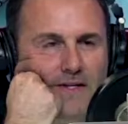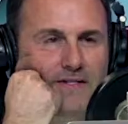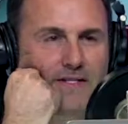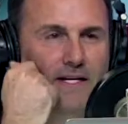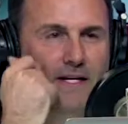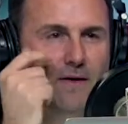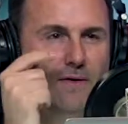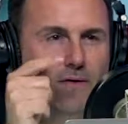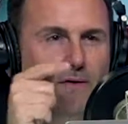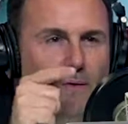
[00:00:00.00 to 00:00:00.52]
Because
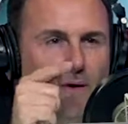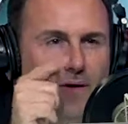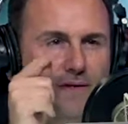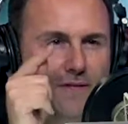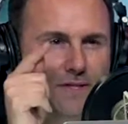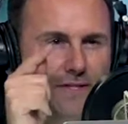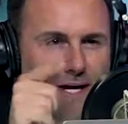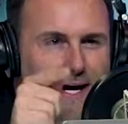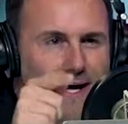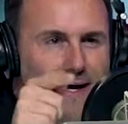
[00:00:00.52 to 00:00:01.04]
they don't know where
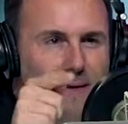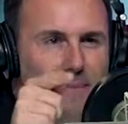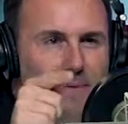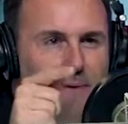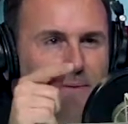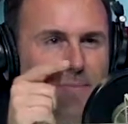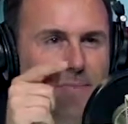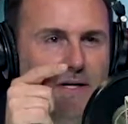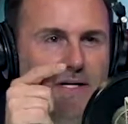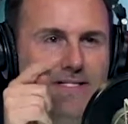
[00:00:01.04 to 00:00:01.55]
to shop.
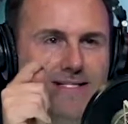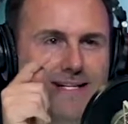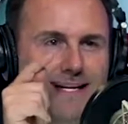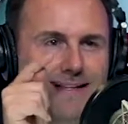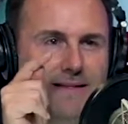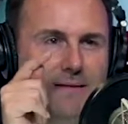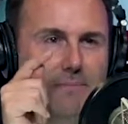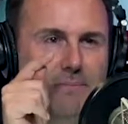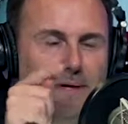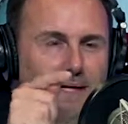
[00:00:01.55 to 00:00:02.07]
But it's
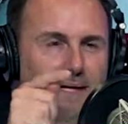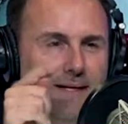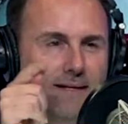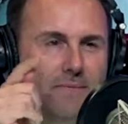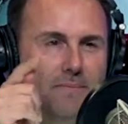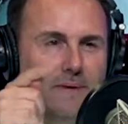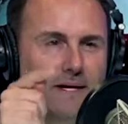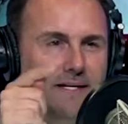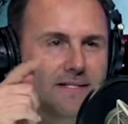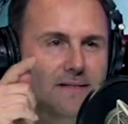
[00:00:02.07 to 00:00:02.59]
not the money
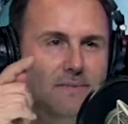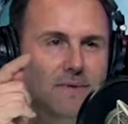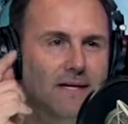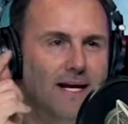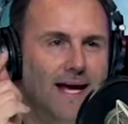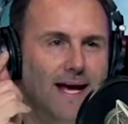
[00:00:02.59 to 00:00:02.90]
that makes them